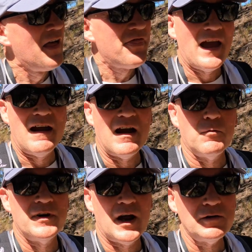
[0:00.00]
there
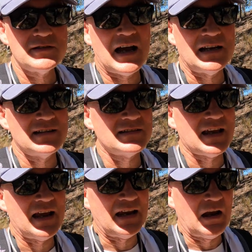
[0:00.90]
were no signs
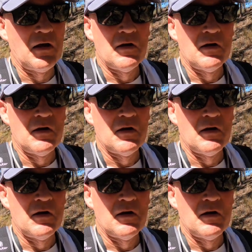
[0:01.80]
saying